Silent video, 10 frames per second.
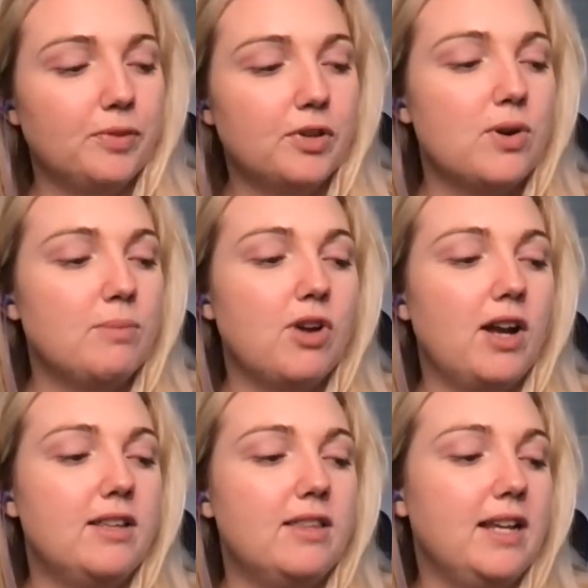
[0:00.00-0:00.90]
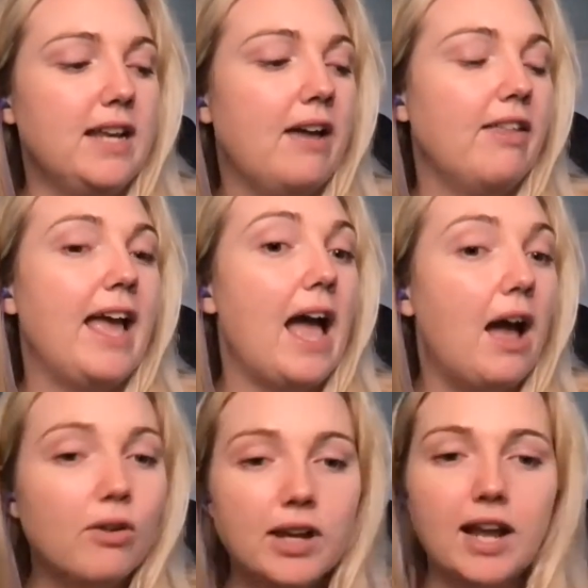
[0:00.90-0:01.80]
So I'm trying to think now, like,
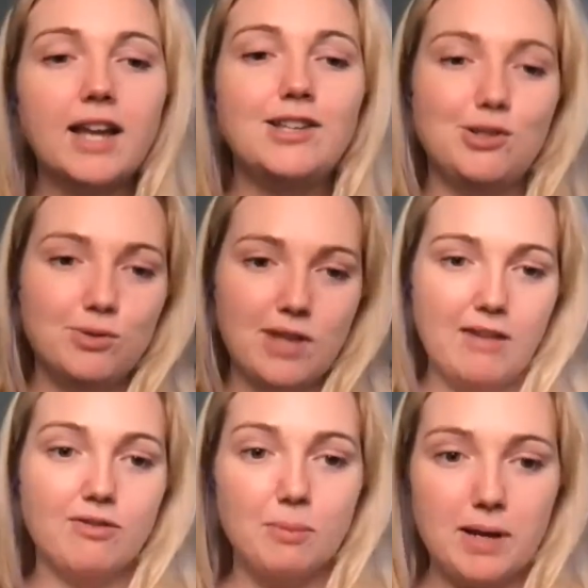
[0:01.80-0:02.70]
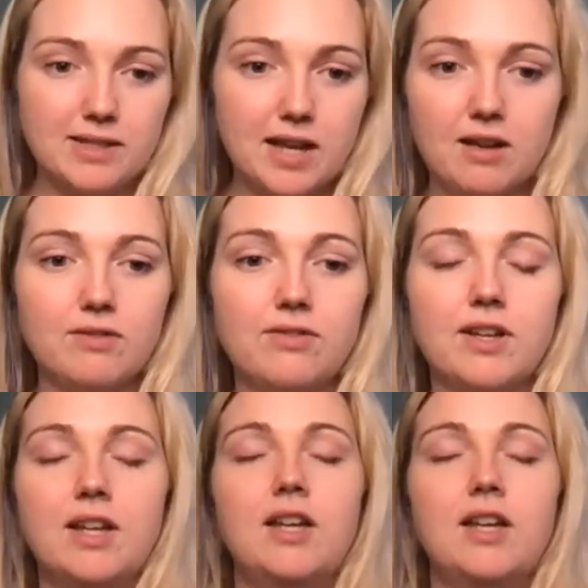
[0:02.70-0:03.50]
how can I do that for myself?